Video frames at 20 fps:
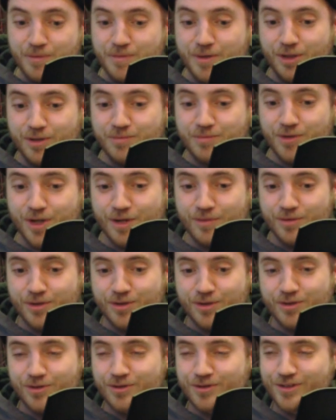would make some
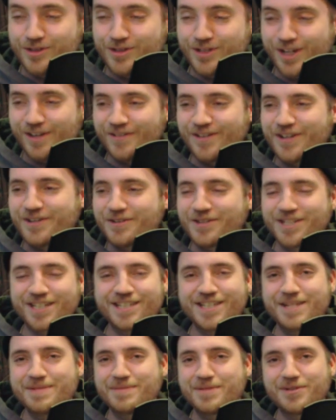sandwiches and stuff, and it
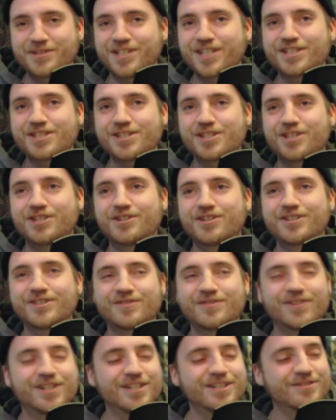just seemed it was like the
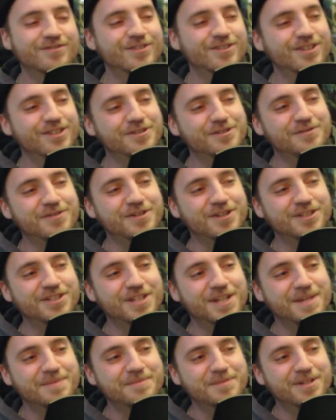cutest, funniest video of all
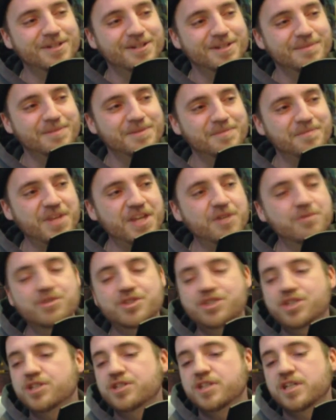time, you know what I mean? And it
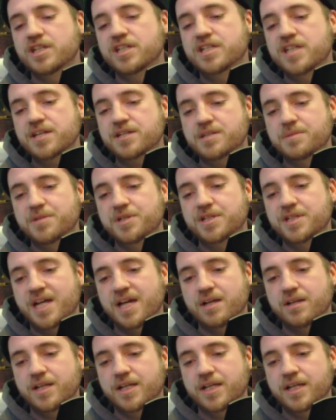was just a testament to
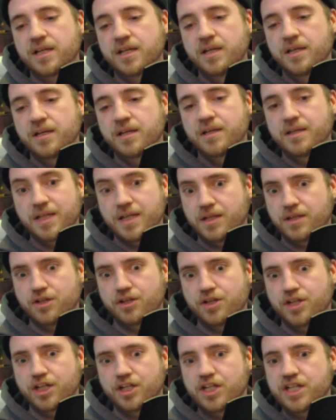how, like,
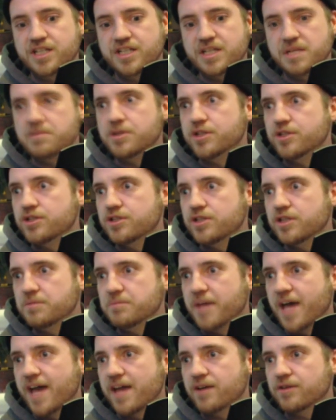look at his image
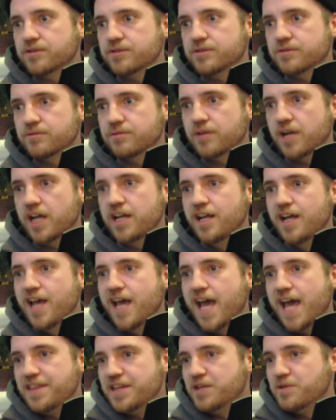in battles, right?
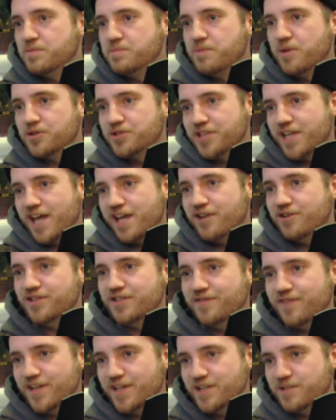And then he would post that on
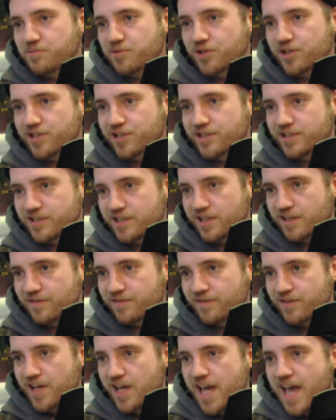his Facebook and
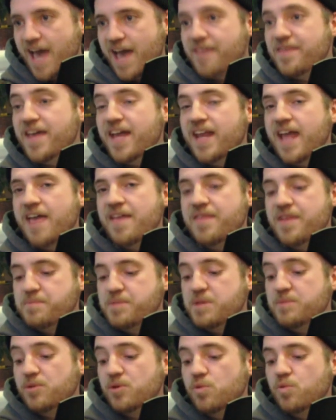stuff. And then
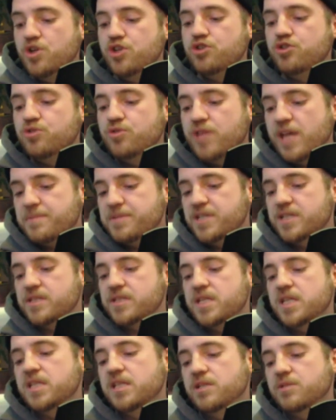people wouldn't do that because
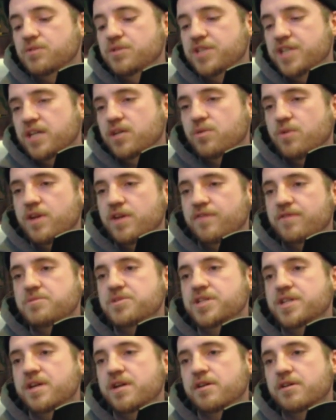they think it would take away from
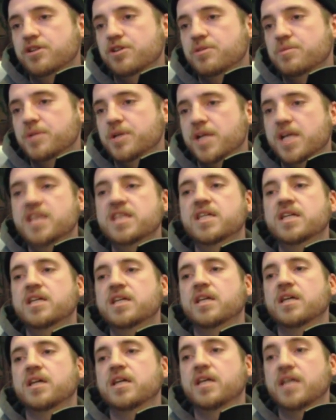his character, but I
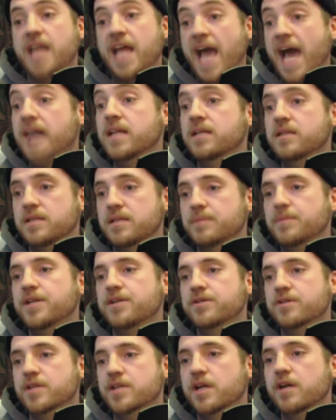think it added to
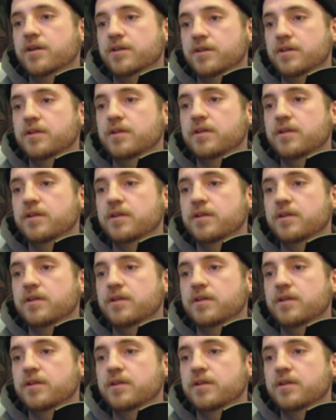Ben's character.